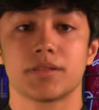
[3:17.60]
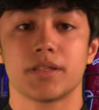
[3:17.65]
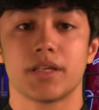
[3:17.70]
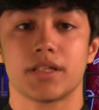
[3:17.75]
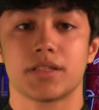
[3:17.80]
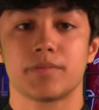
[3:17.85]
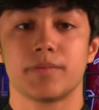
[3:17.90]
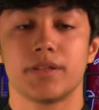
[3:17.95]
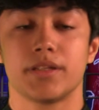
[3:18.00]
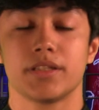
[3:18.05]

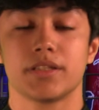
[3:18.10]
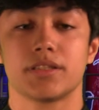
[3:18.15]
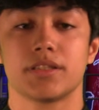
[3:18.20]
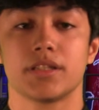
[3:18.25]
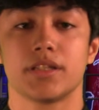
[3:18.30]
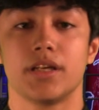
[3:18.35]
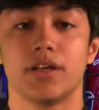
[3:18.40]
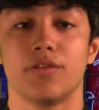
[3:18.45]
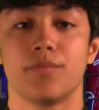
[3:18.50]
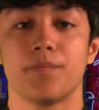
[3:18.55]
experience to
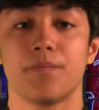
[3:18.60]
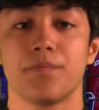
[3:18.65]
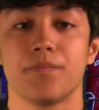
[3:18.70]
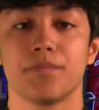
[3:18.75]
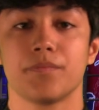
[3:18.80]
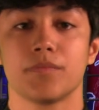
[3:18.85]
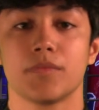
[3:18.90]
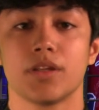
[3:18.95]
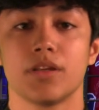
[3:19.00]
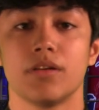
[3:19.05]
go.
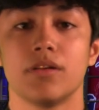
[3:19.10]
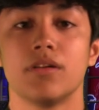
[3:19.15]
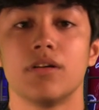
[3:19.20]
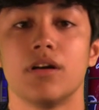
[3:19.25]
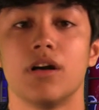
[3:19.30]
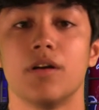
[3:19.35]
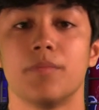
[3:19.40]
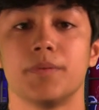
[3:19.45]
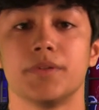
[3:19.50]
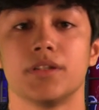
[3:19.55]

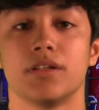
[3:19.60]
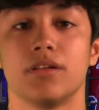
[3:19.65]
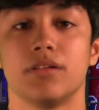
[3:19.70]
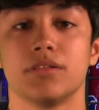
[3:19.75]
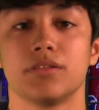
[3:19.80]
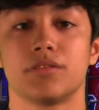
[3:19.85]
Open to